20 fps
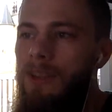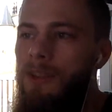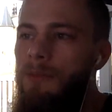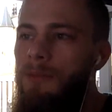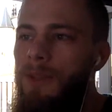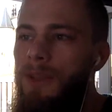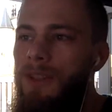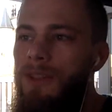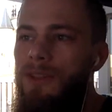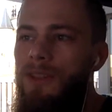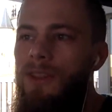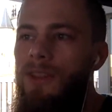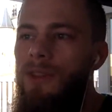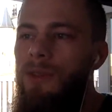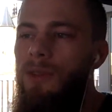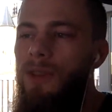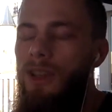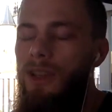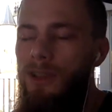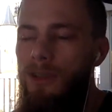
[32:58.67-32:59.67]
means that you
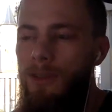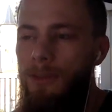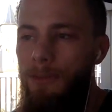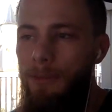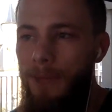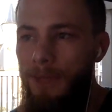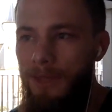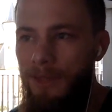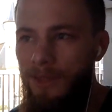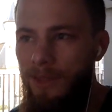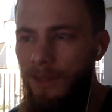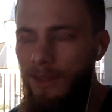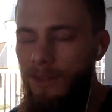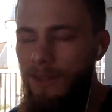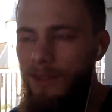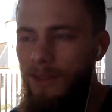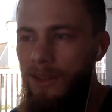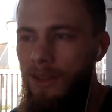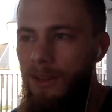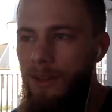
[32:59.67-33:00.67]
can omit
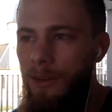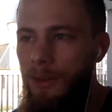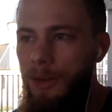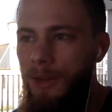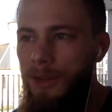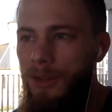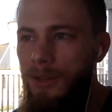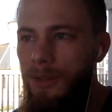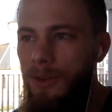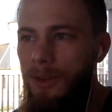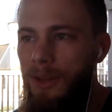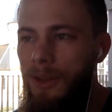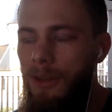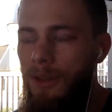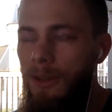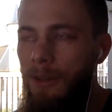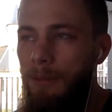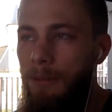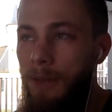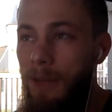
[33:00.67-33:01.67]
that query string,
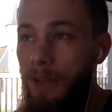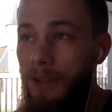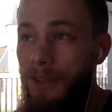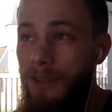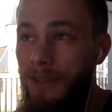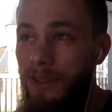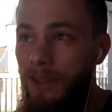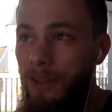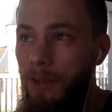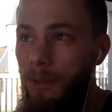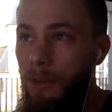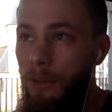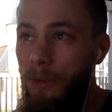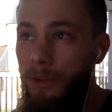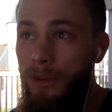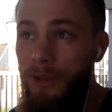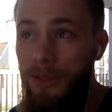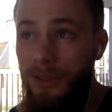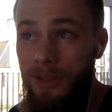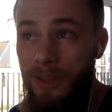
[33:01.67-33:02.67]
but it still
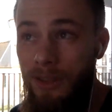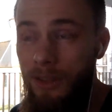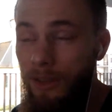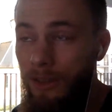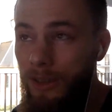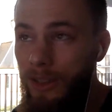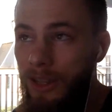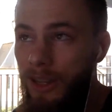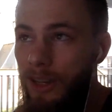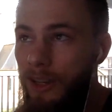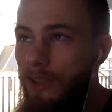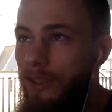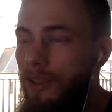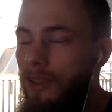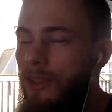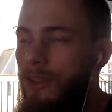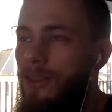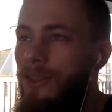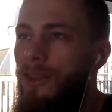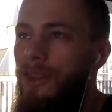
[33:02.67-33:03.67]
works in all the
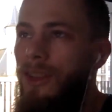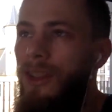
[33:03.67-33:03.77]
cases.